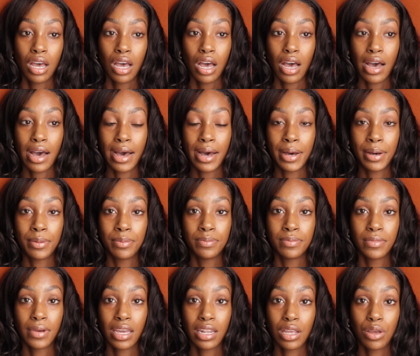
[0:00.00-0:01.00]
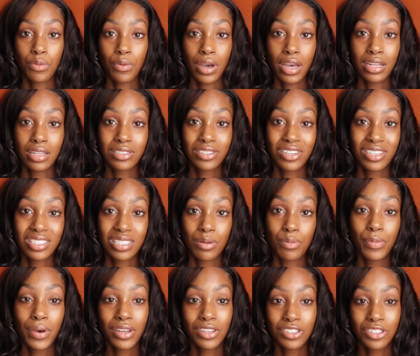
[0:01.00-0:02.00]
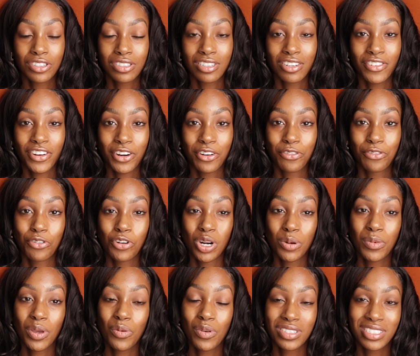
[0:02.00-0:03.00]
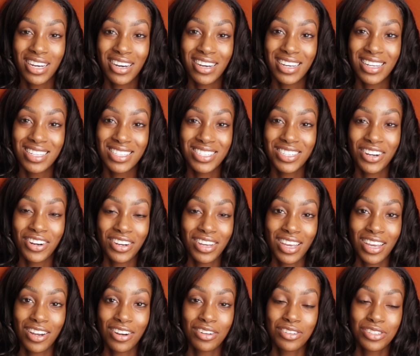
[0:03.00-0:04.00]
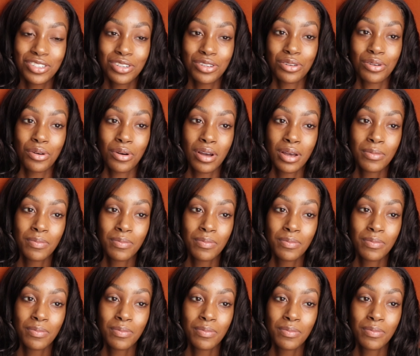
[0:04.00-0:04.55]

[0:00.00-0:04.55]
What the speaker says: And he went and took some pictures of her for me, which I'll insert here too.